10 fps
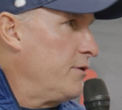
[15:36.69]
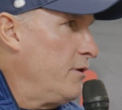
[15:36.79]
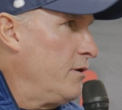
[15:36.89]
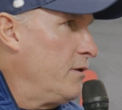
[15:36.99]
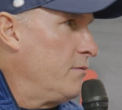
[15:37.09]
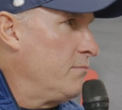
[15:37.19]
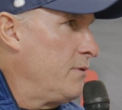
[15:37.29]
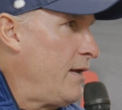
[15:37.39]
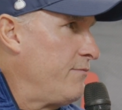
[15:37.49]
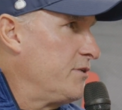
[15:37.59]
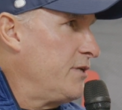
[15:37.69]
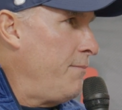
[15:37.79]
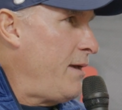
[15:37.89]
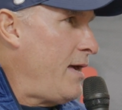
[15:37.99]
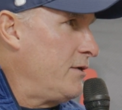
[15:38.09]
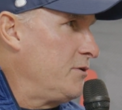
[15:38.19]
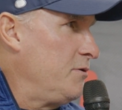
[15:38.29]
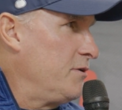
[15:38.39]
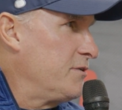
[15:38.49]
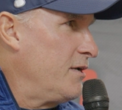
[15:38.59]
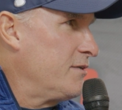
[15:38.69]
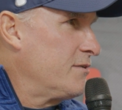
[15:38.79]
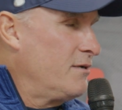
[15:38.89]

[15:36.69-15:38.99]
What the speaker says: Are they going to have the same attitude as us?